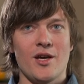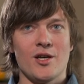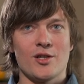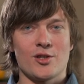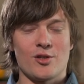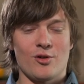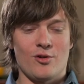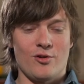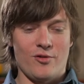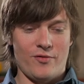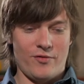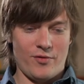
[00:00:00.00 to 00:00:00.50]

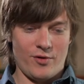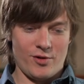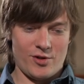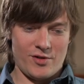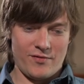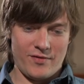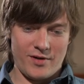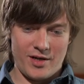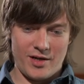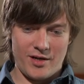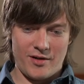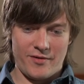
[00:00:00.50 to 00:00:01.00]
So
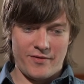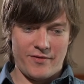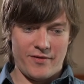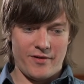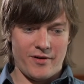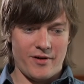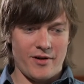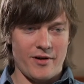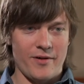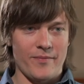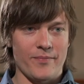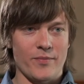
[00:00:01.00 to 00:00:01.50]
first we have
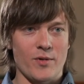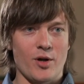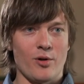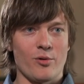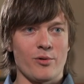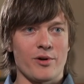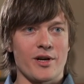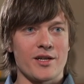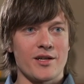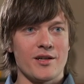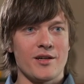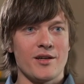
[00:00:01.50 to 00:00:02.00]

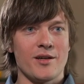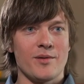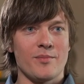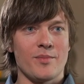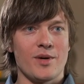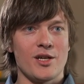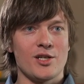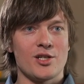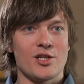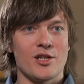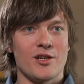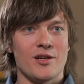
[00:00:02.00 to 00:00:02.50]
already
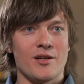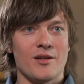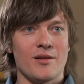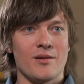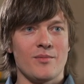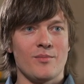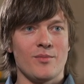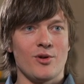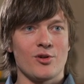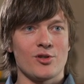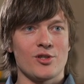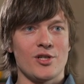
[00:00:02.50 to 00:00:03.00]
major
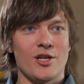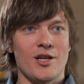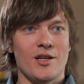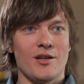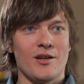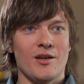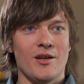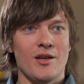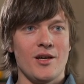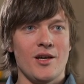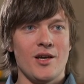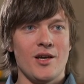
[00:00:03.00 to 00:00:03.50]
blockchain